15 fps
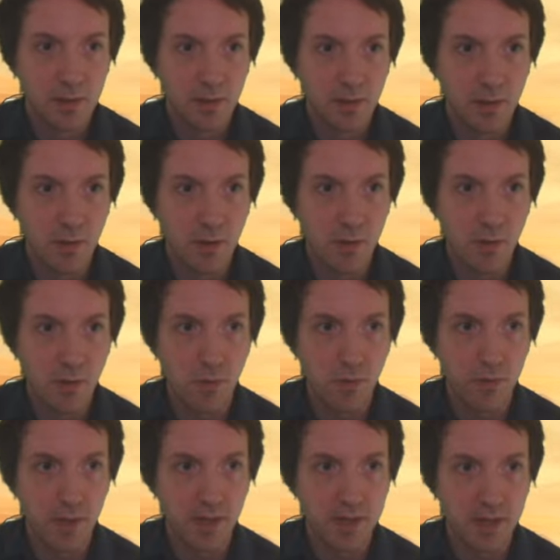No,
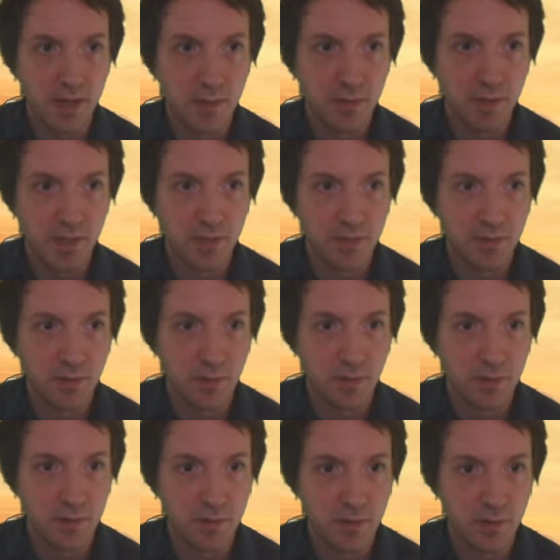that's not what that's
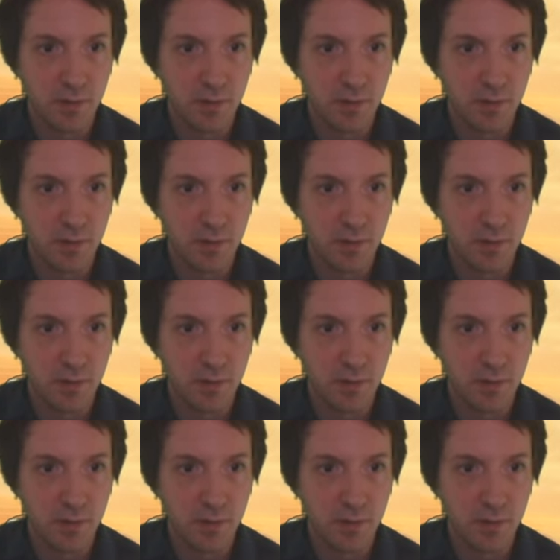for.